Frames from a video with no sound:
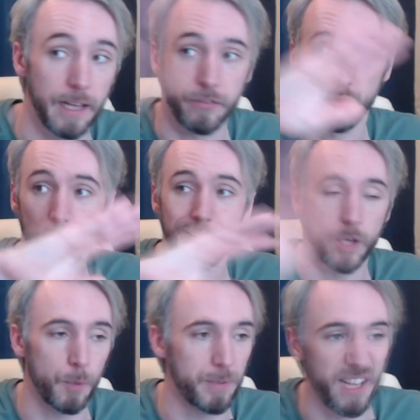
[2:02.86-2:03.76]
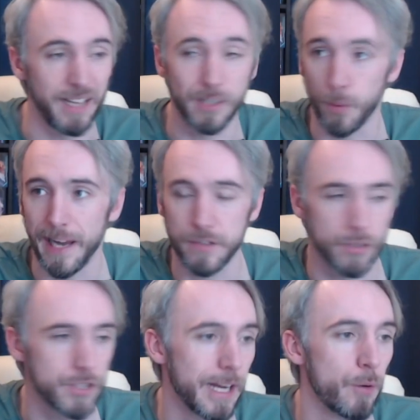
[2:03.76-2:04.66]
to ready up and then quest or
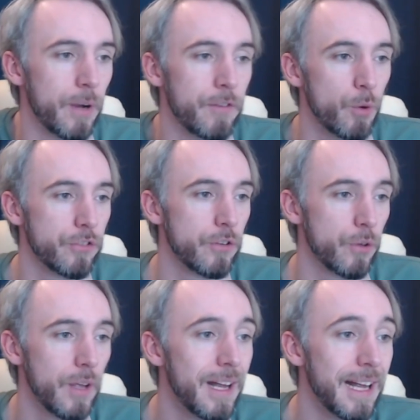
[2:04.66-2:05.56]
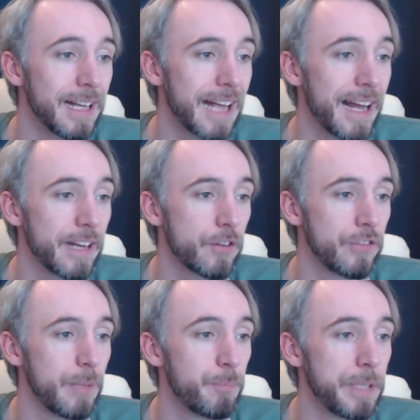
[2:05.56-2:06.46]
sing or whatever he wants to do. Characters
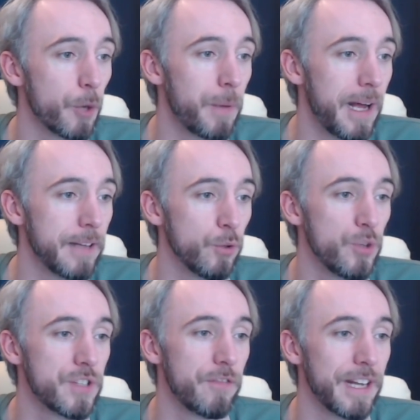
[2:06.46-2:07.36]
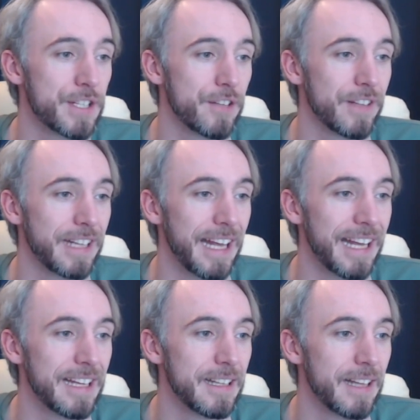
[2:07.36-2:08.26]
named Peter Pan lose Evasive
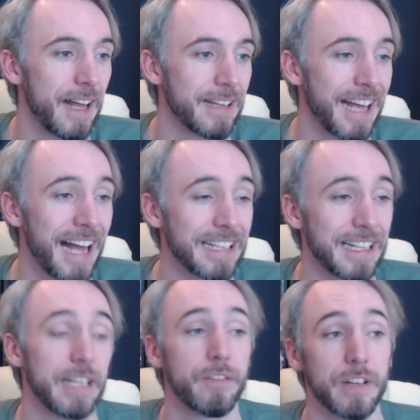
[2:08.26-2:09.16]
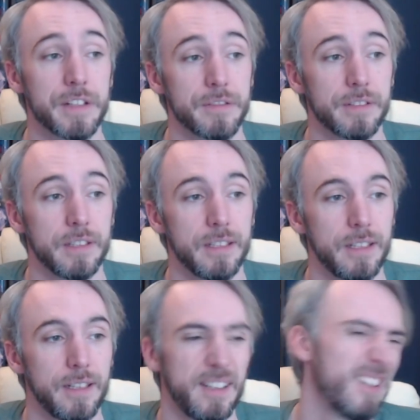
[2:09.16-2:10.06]
and can't gain Evasive.
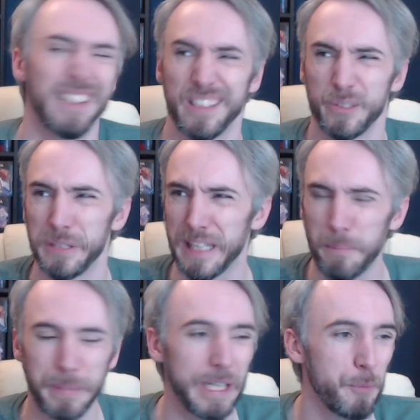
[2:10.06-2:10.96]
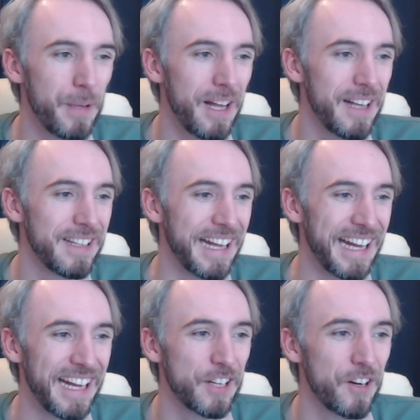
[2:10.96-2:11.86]
So he's like a Peter Pan
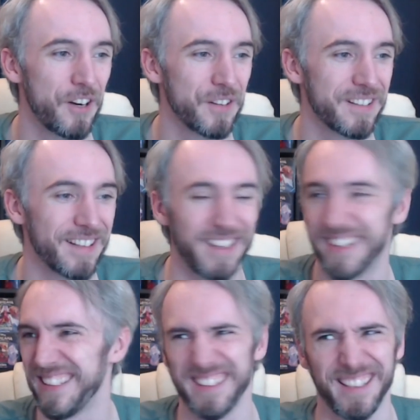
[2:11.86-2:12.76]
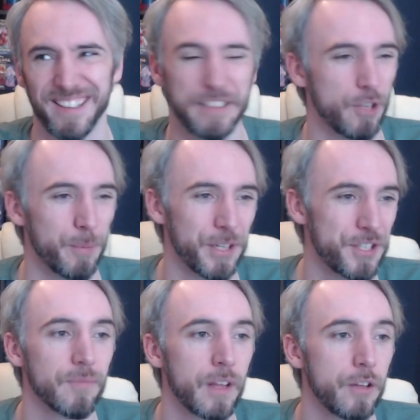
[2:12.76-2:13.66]
hate card. Ah, nah, he's
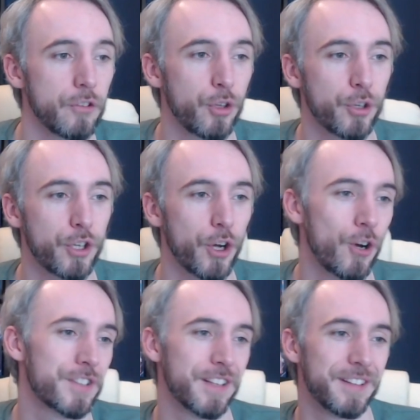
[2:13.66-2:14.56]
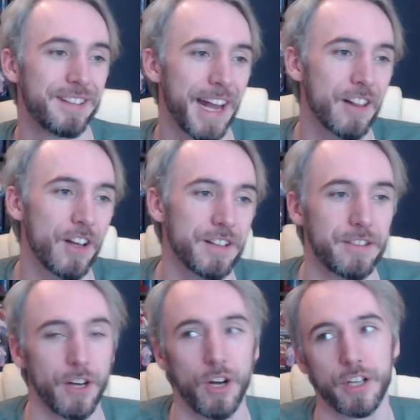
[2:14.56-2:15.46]
rubbish. 2-cost Della
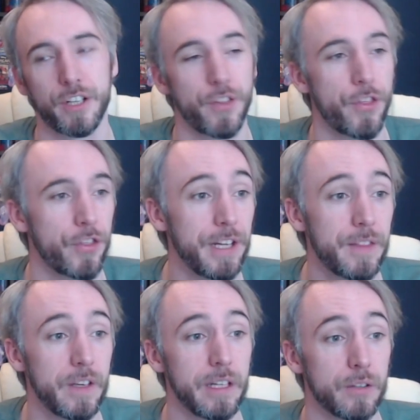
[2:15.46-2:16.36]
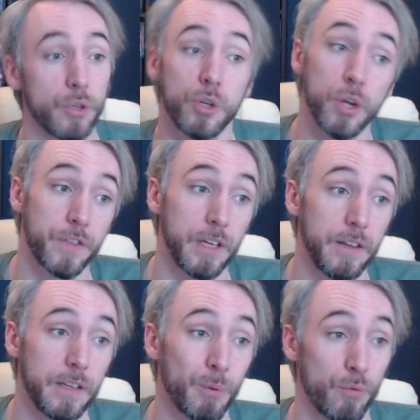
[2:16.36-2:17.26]
Duck, 3/3. 2-cost
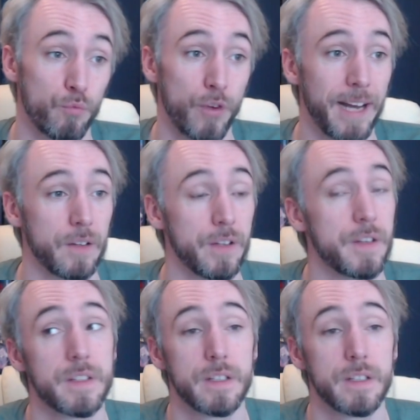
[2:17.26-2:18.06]
3/3 with Reckless.